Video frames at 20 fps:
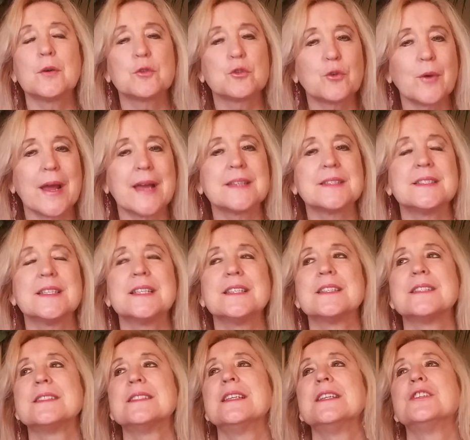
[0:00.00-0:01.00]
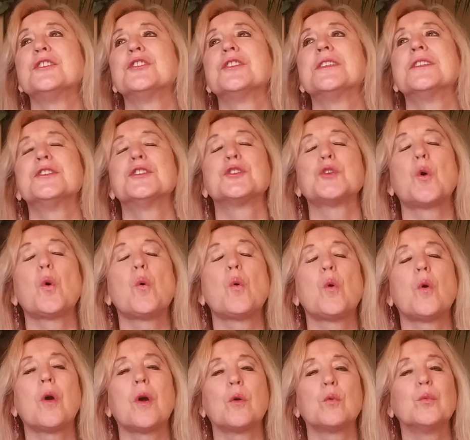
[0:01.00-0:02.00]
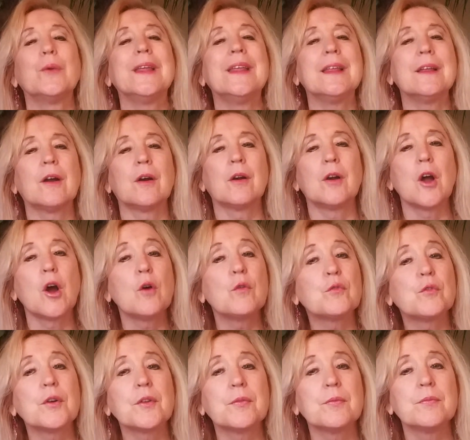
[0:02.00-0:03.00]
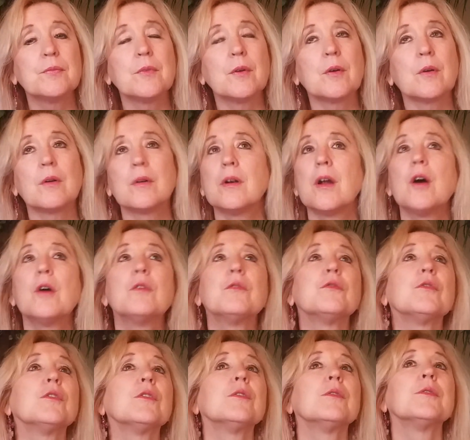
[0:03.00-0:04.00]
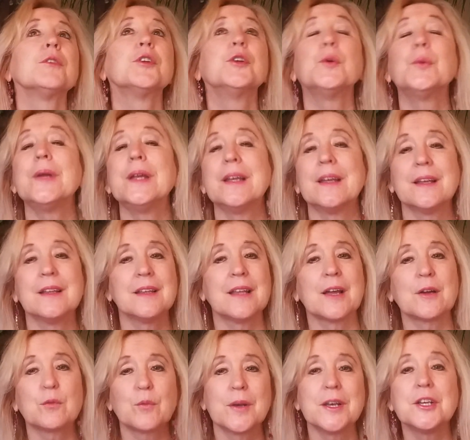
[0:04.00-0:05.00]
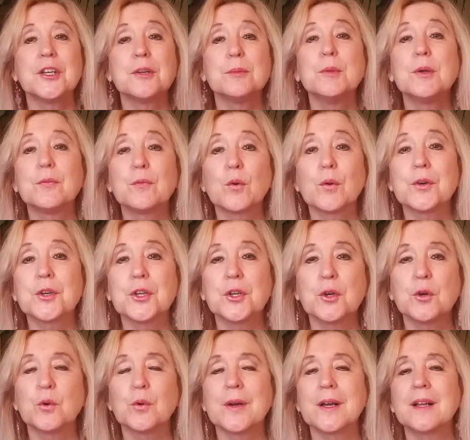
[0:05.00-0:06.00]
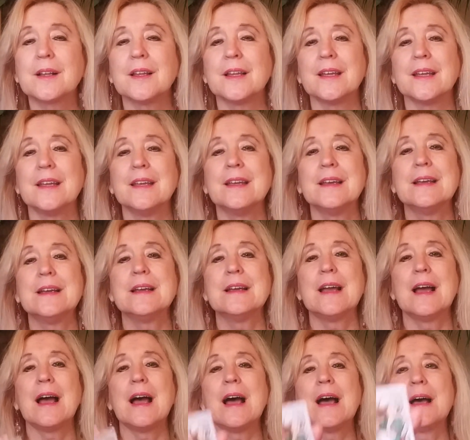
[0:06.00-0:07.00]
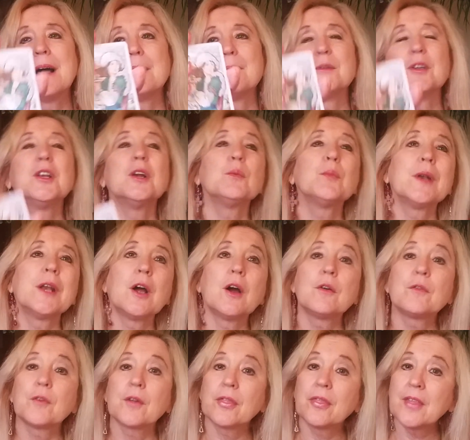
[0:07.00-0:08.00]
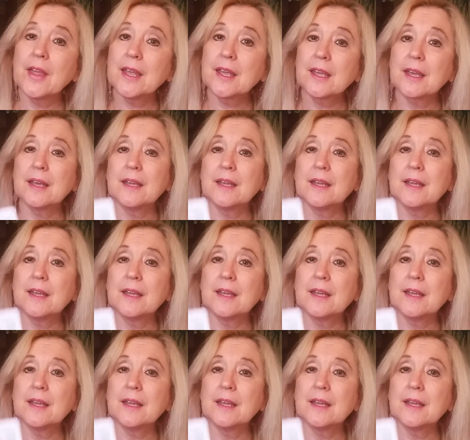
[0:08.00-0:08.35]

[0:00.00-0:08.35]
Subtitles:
drastic decisions or overdoing it, like wanting to move forward too quickly. You don't want to overthink